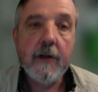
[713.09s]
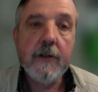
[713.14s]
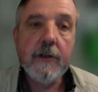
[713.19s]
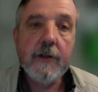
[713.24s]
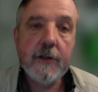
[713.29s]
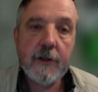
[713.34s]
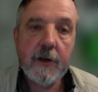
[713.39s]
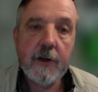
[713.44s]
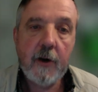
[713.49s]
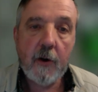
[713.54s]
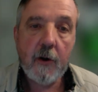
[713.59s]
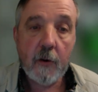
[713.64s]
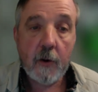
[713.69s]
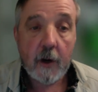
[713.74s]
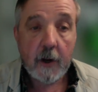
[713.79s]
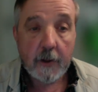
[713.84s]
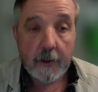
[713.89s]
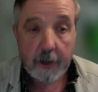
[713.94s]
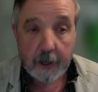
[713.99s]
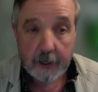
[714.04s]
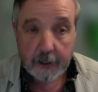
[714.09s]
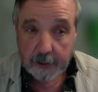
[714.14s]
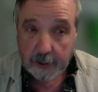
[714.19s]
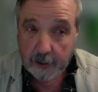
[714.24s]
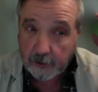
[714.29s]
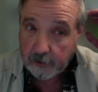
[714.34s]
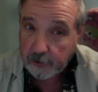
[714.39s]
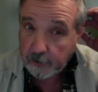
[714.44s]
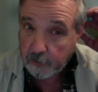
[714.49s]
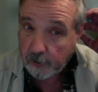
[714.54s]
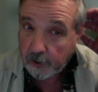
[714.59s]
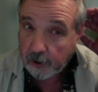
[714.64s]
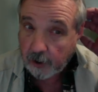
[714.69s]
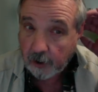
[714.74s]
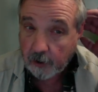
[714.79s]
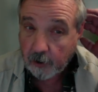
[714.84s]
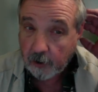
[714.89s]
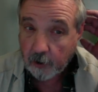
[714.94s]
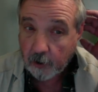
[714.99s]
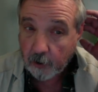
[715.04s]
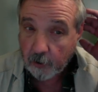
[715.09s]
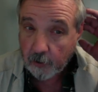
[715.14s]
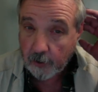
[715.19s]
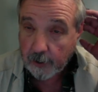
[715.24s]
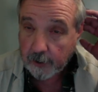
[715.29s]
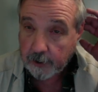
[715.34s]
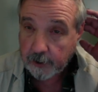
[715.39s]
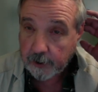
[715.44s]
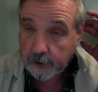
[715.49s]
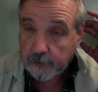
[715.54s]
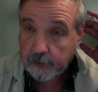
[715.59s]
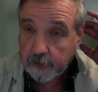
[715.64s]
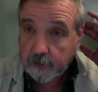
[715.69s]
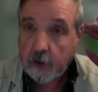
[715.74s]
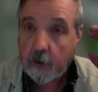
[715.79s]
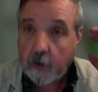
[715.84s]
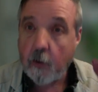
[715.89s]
So that's how to do a color correction.